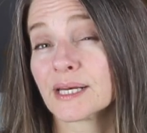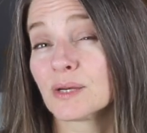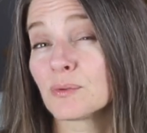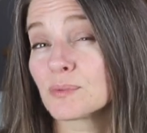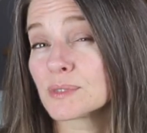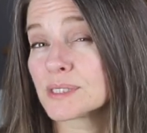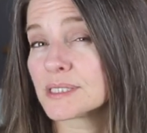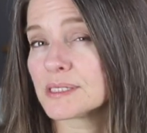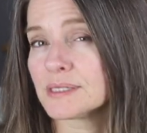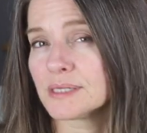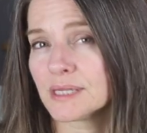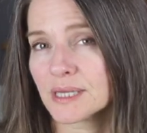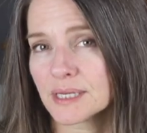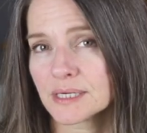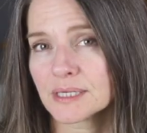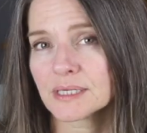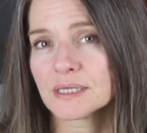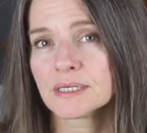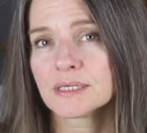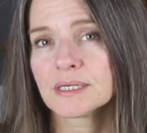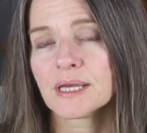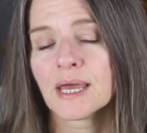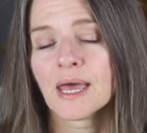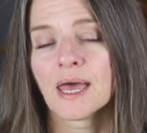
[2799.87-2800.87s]
And it was
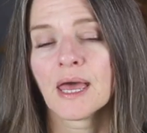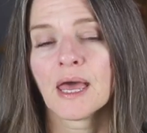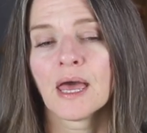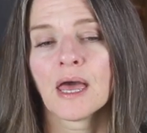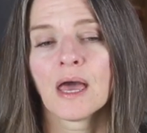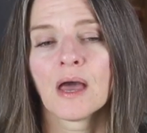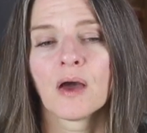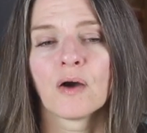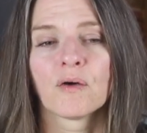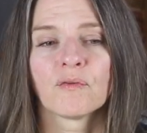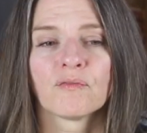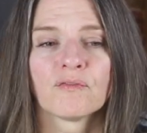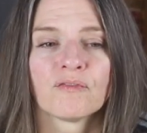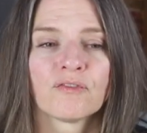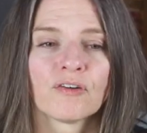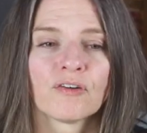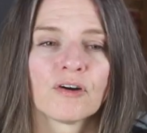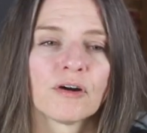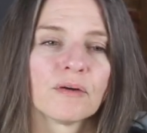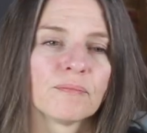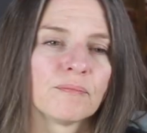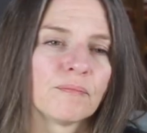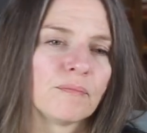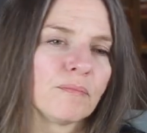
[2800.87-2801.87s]
knitted
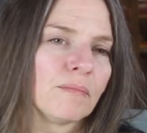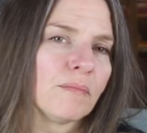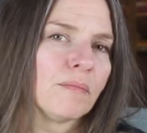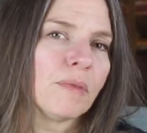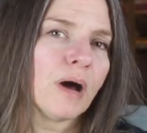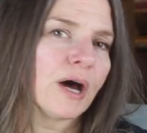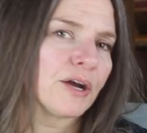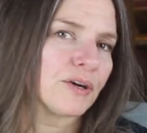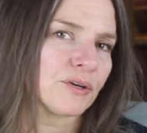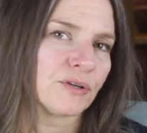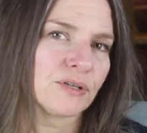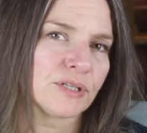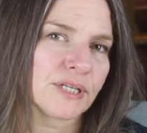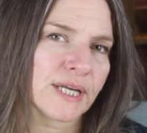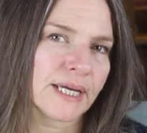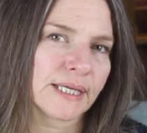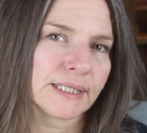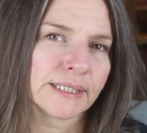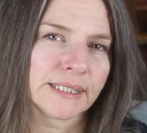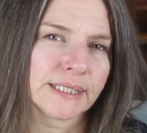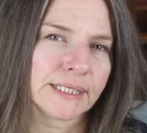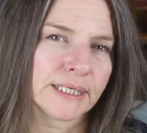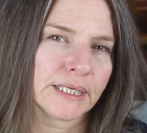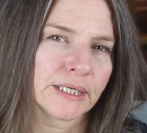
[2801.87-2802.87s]
from Modern
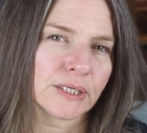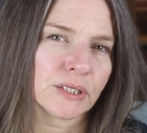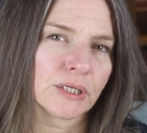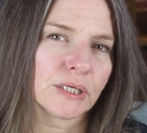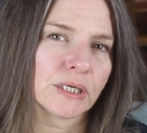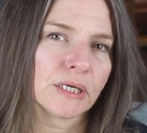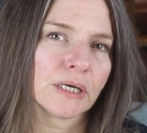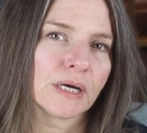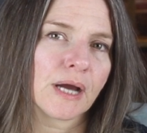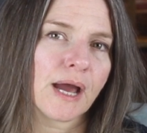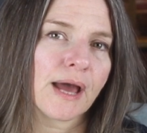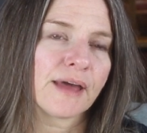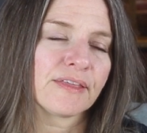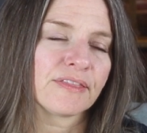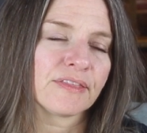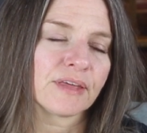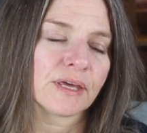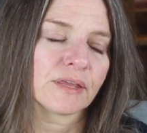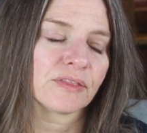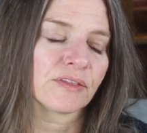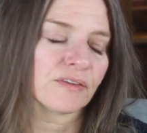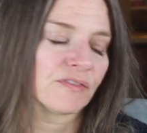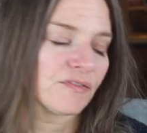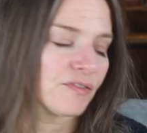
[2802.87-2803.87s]
Daily Knitter, I
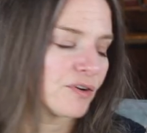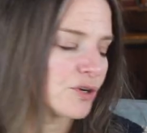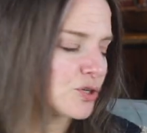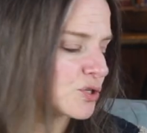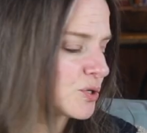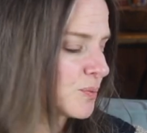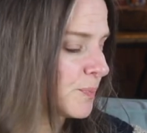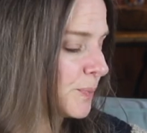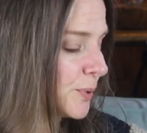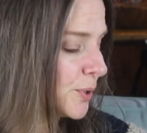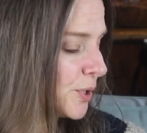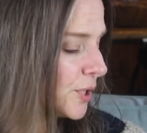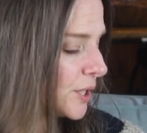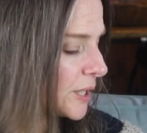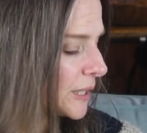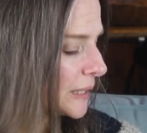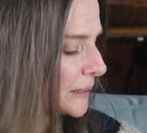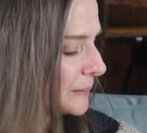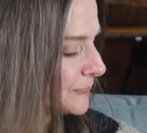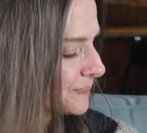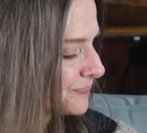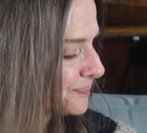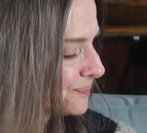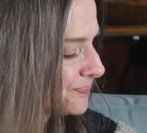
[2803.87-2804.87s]
think the first book.